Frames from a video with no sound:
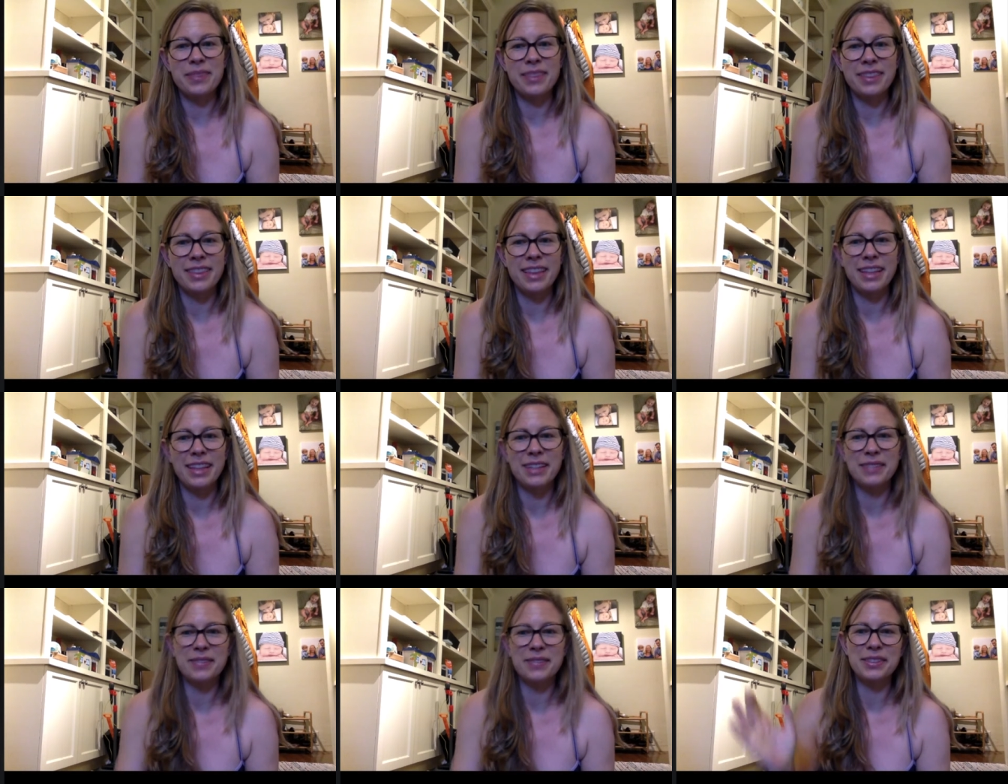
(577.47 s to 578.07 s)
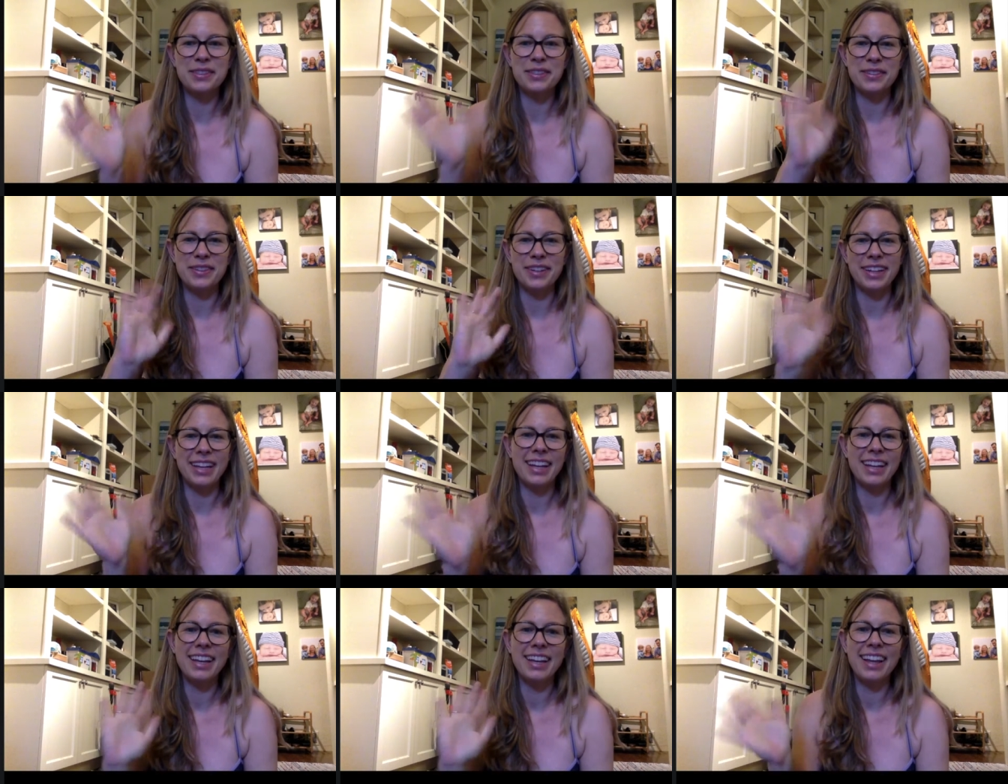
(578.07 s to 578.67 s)
Thanks for
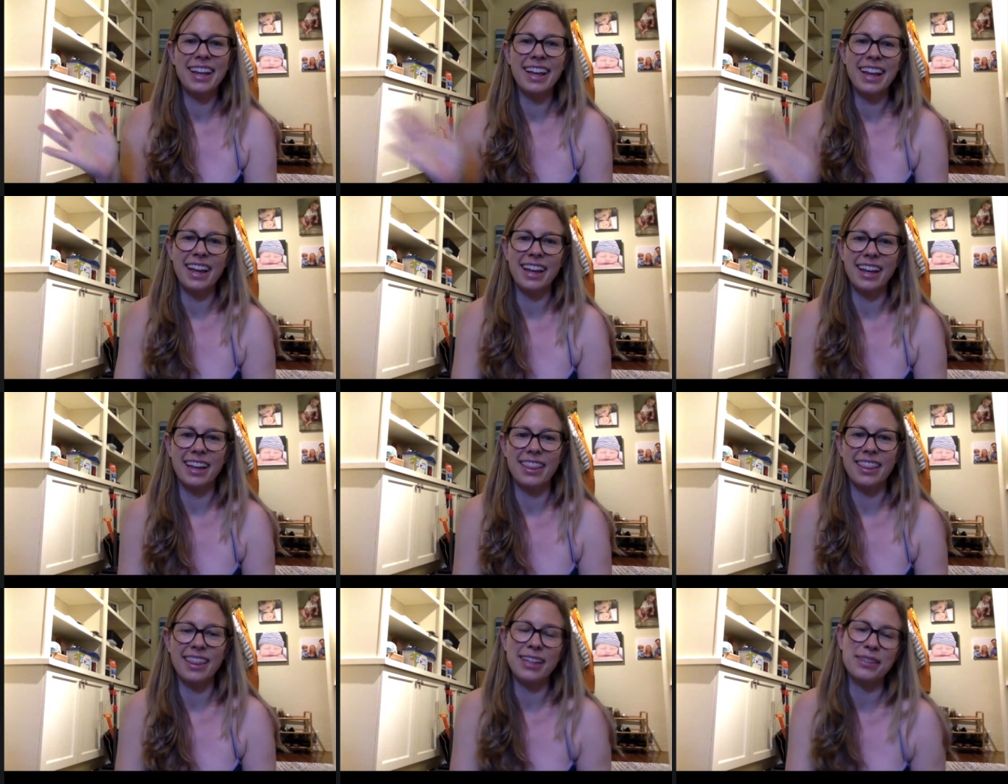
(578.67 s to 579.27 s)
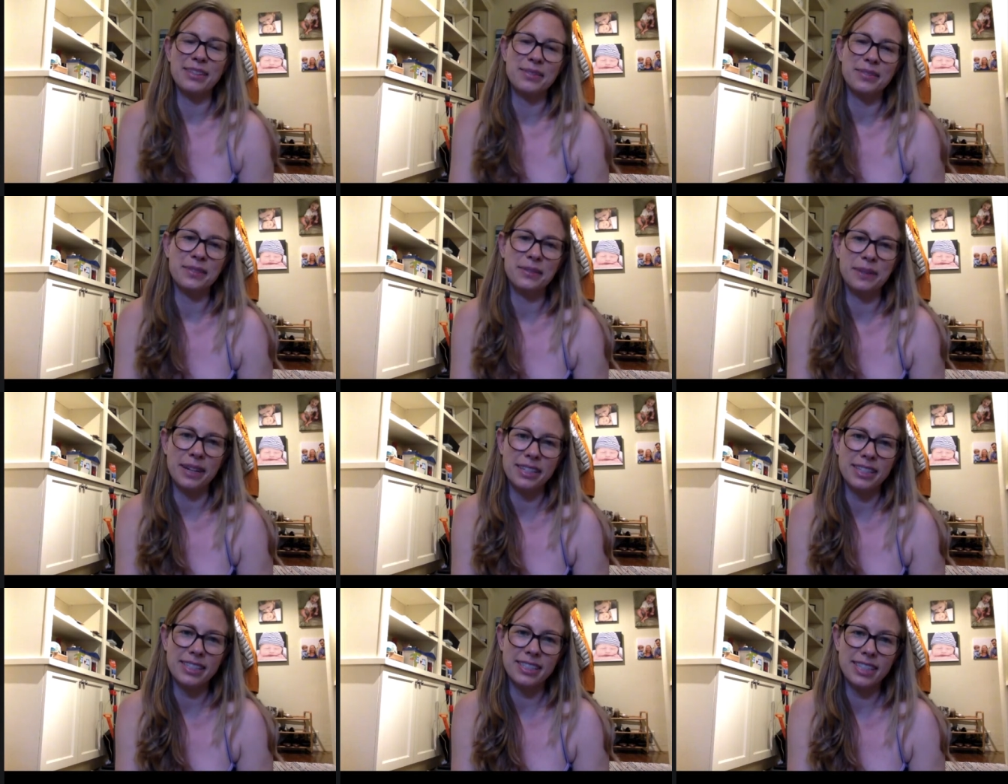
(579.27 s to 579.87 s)
joining and thanks for
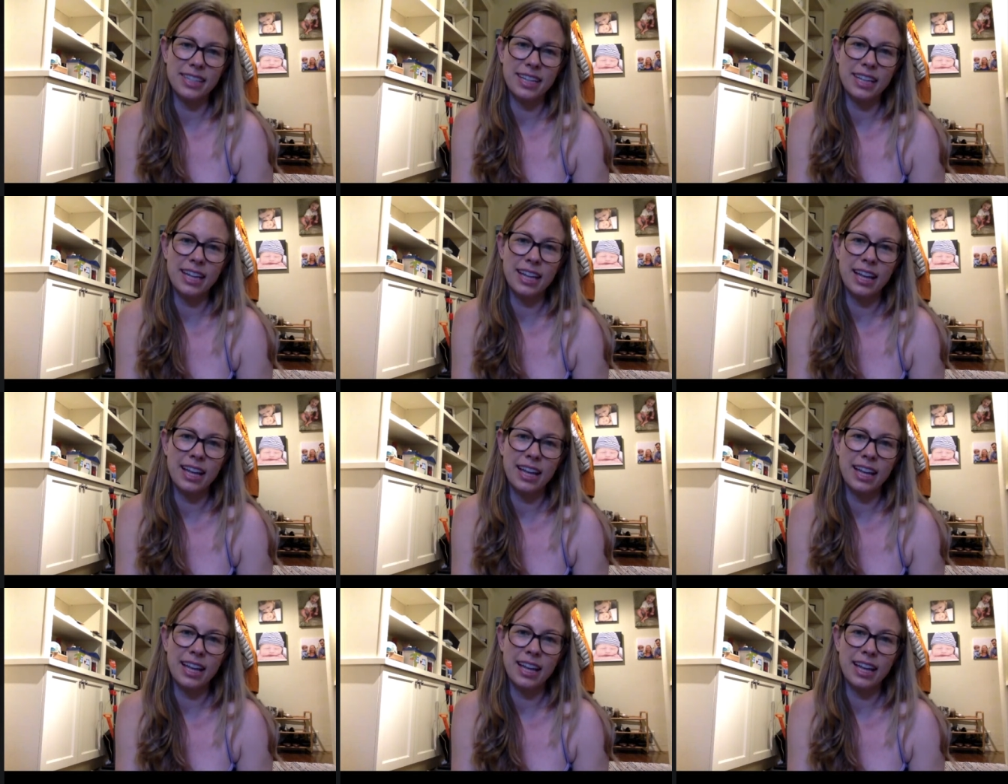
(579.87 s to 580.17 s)
watching.